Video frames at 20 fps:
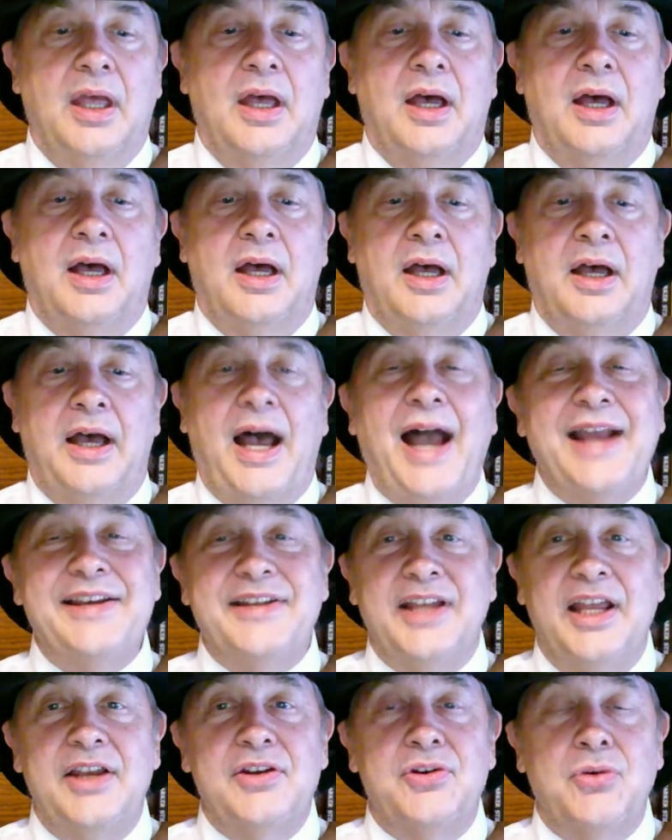Uh, I
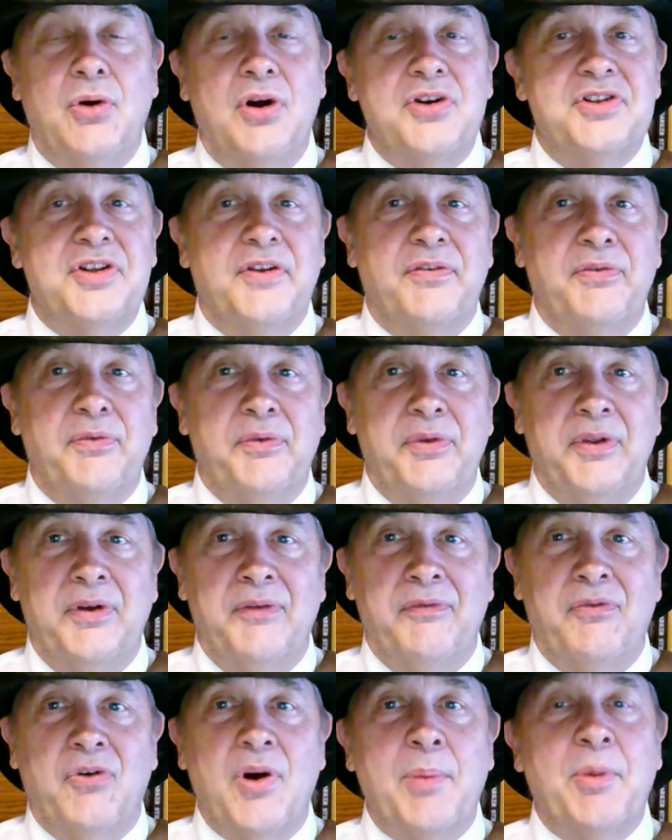tend towards the,
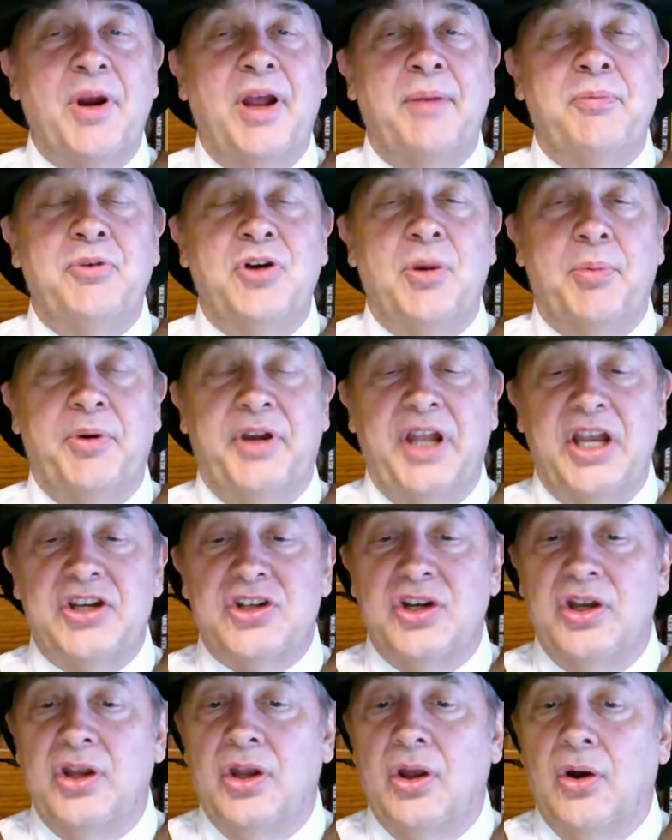the former
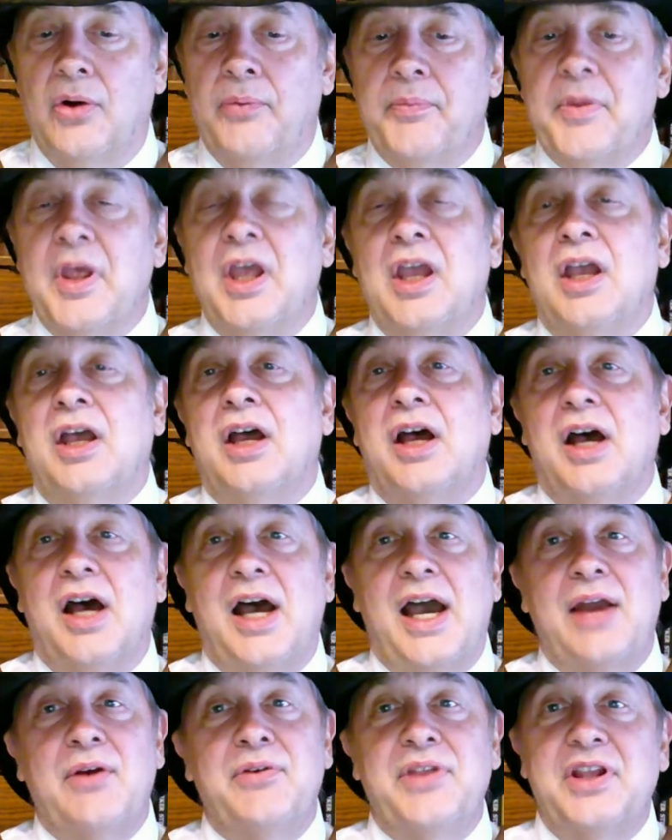interpretation, though. Uh,
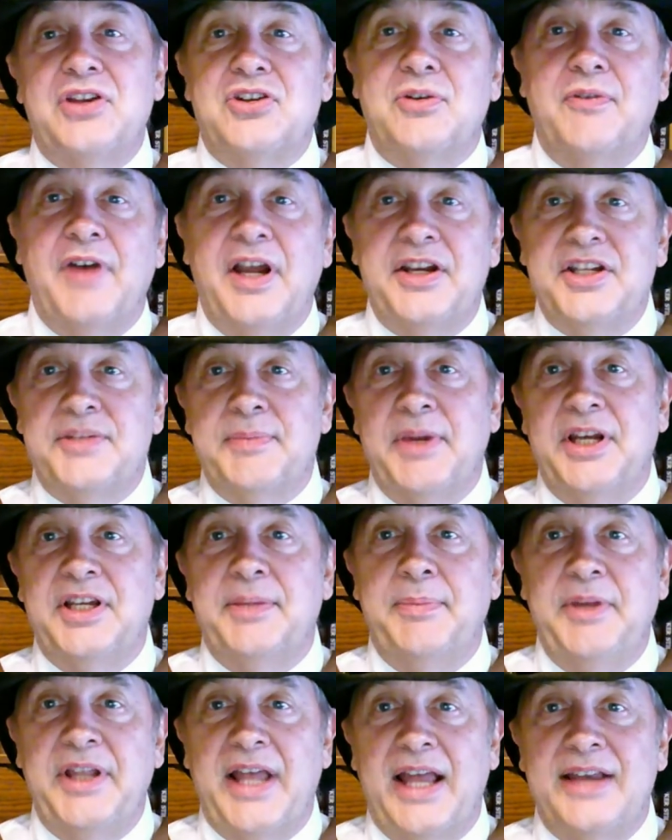I don't think Cervantes meant
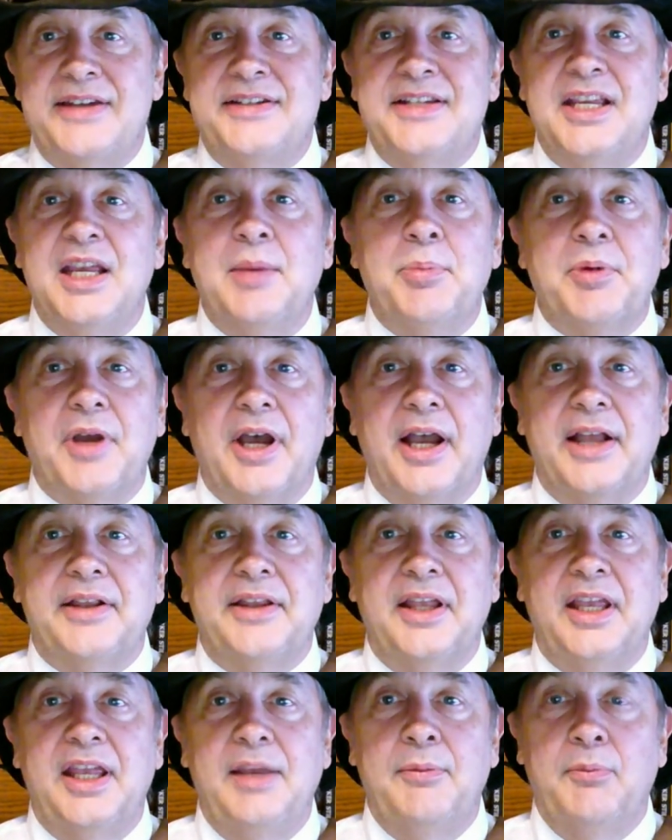it to be that deep. I
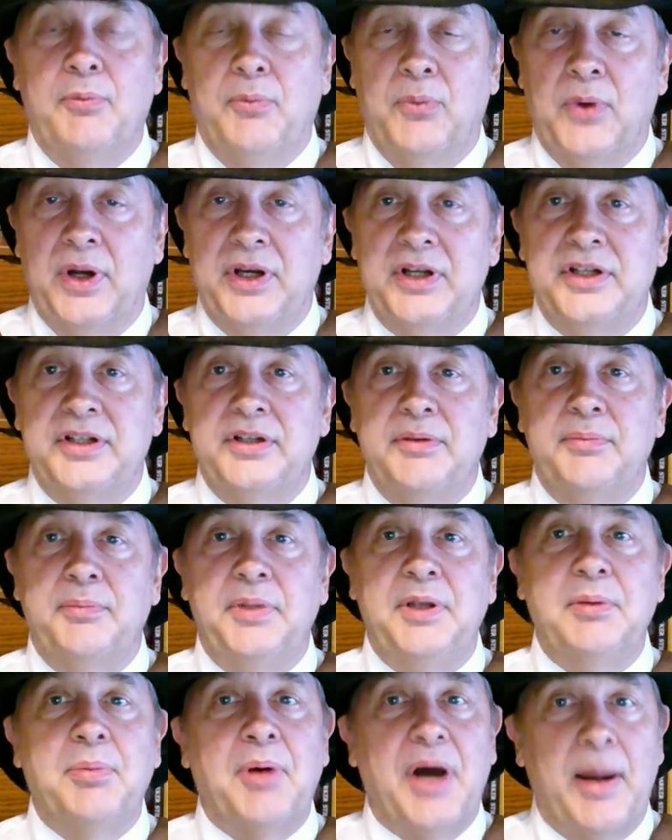think he wanted to
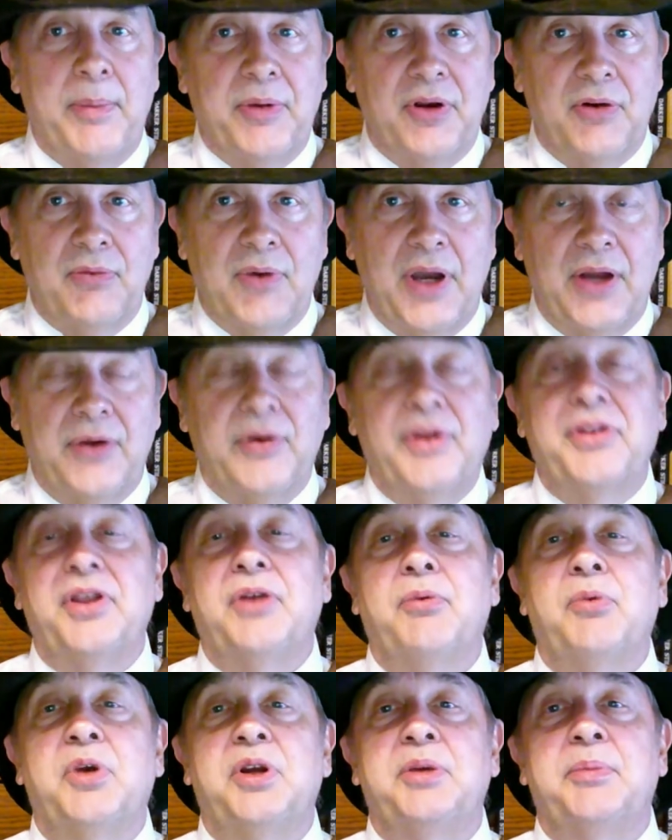be a popular writer. I
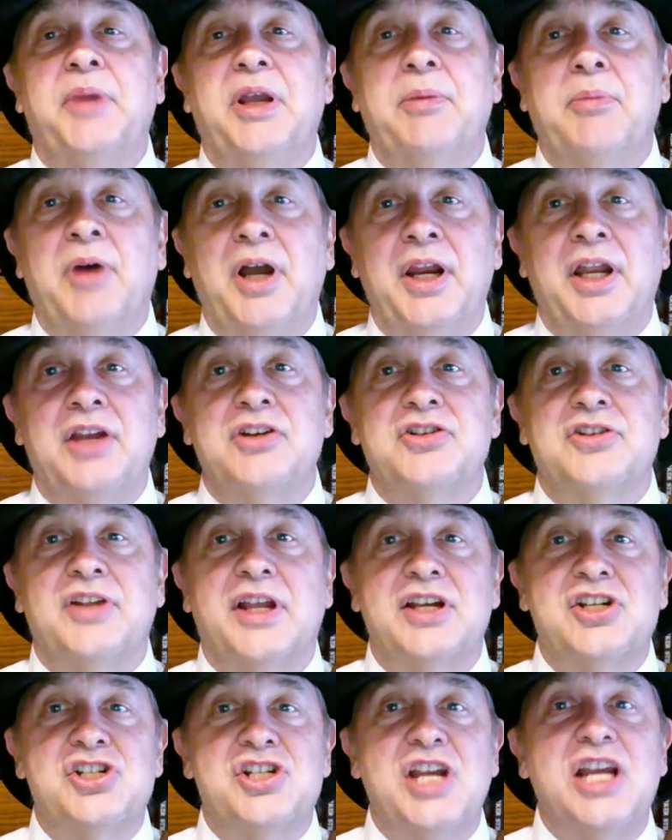think he wouldn't make money, just
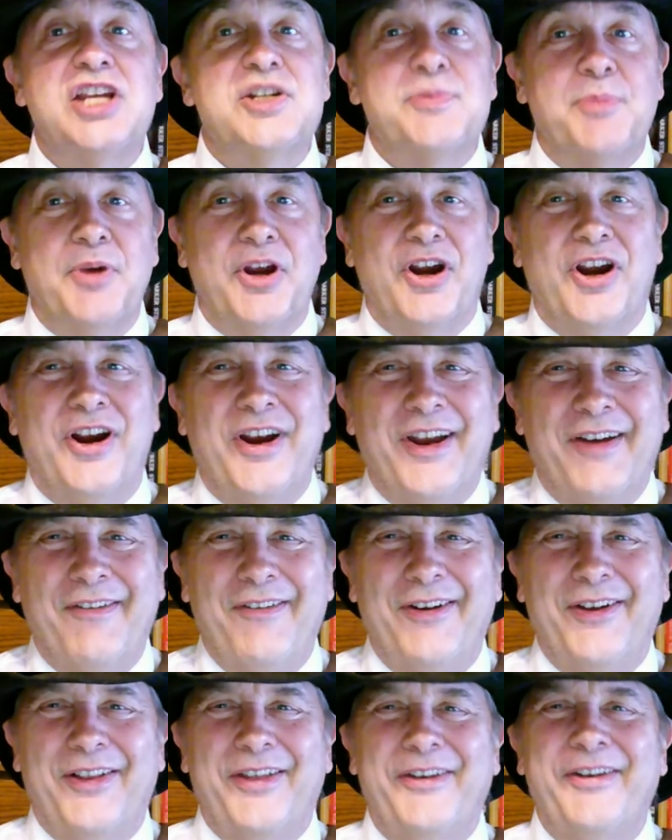like Shakespeare
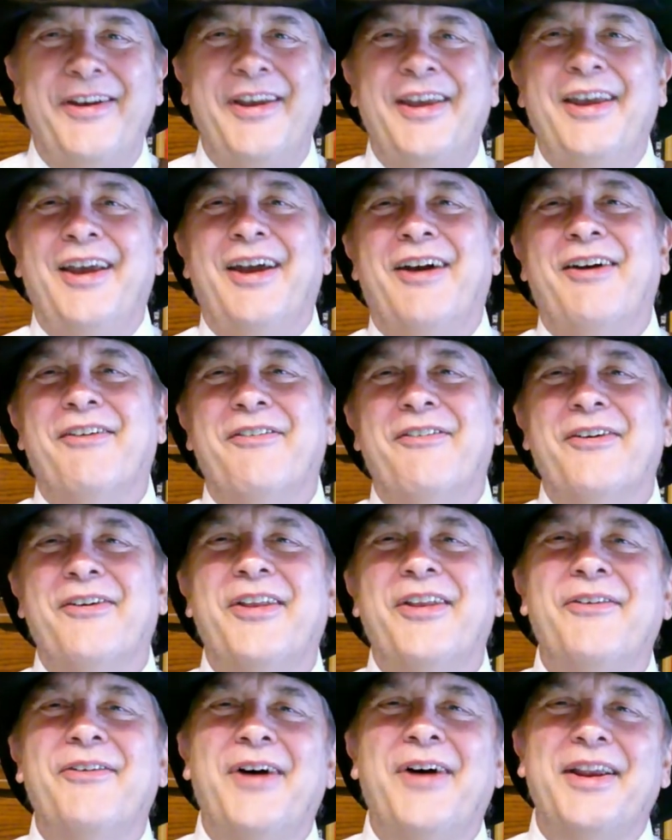really,
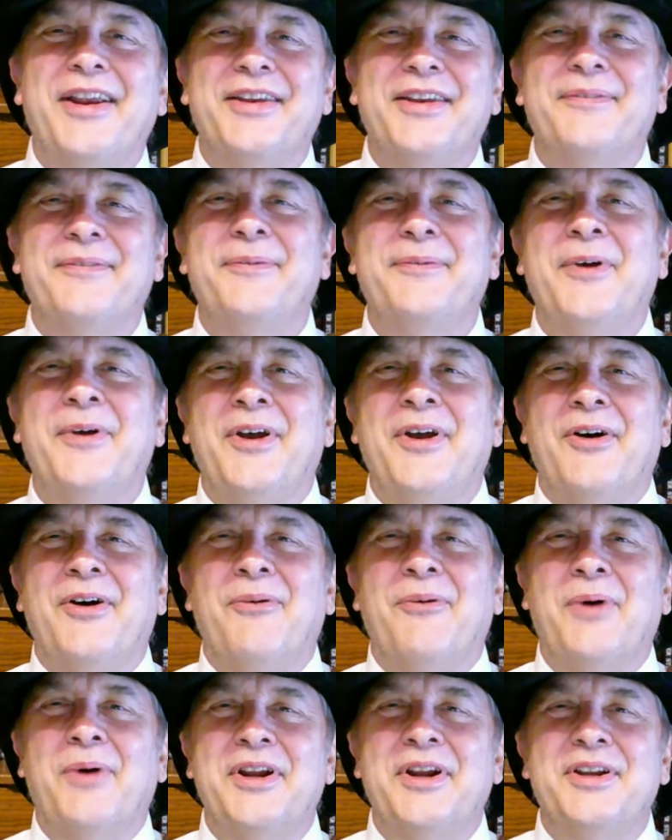really wanted to
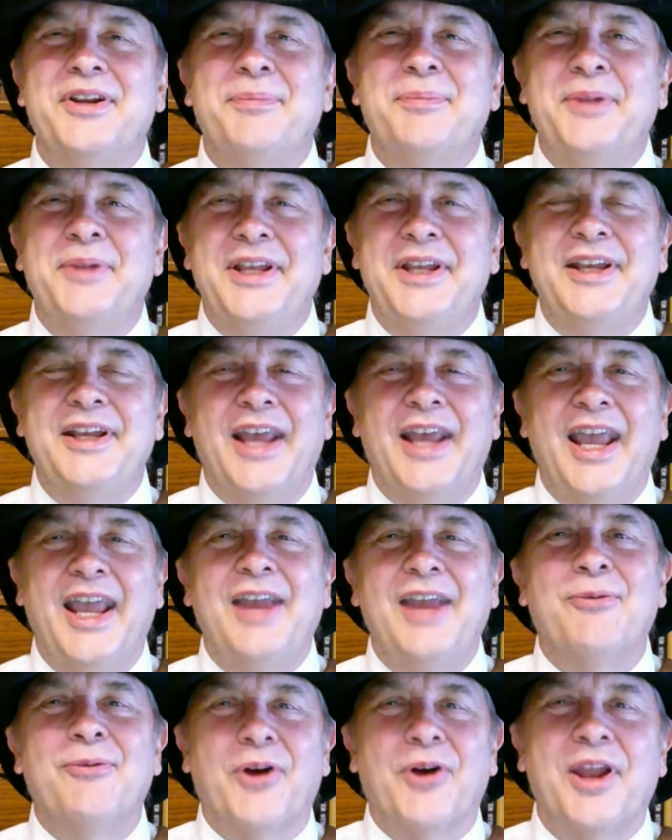wanted to be
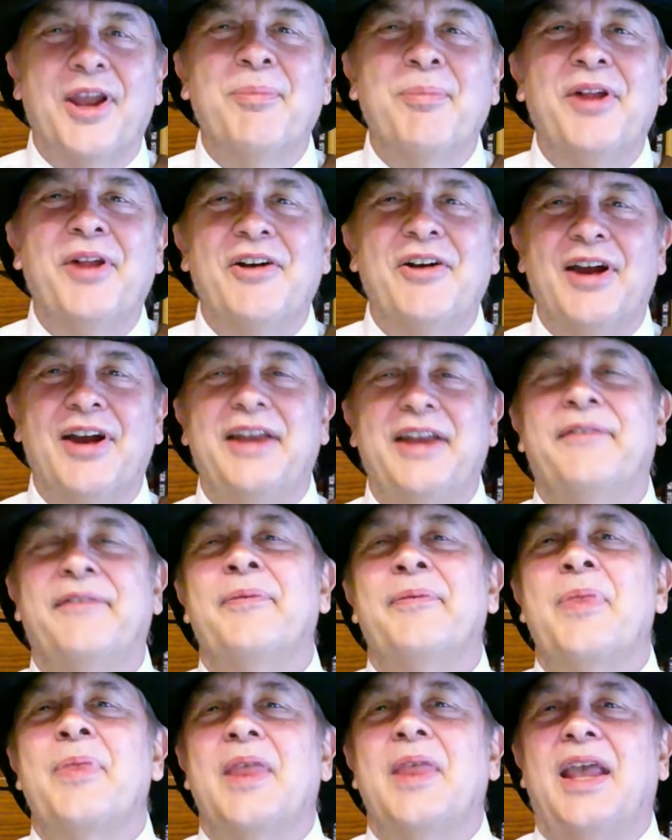a working playwright.
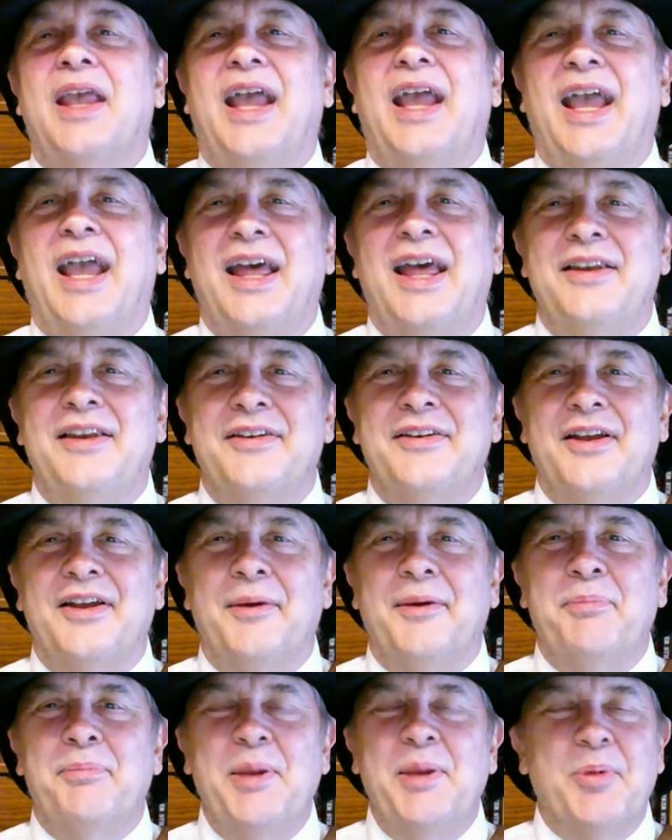And
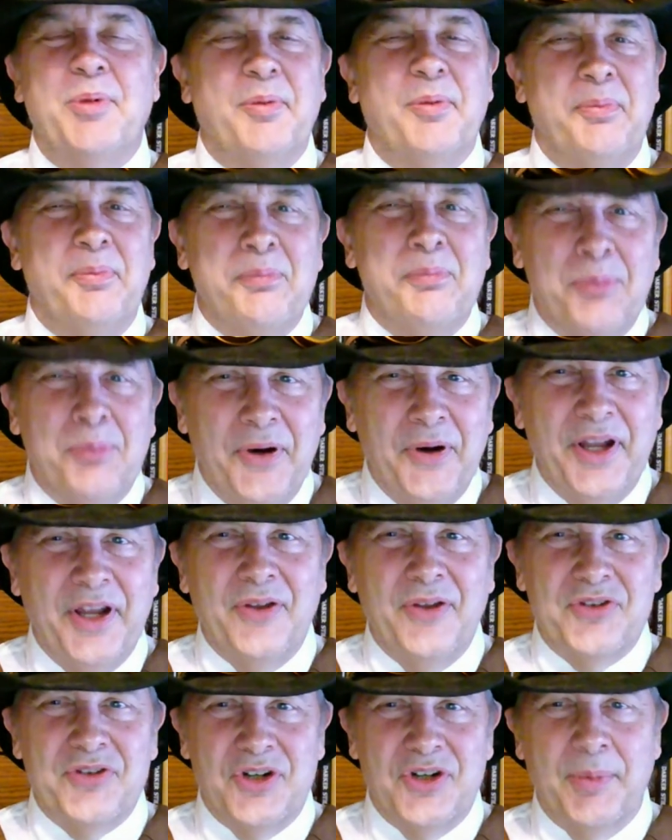uh, people put
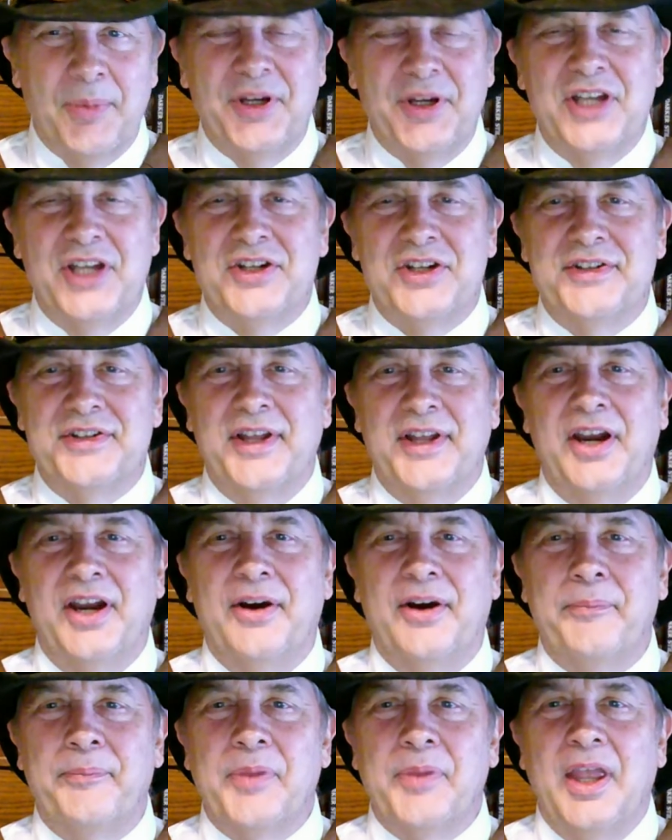in those interpretations
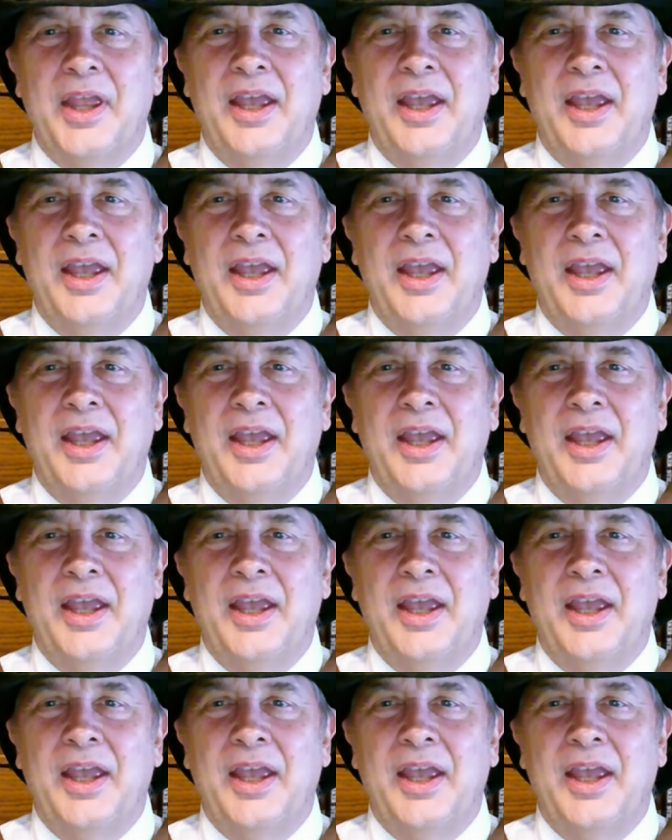later.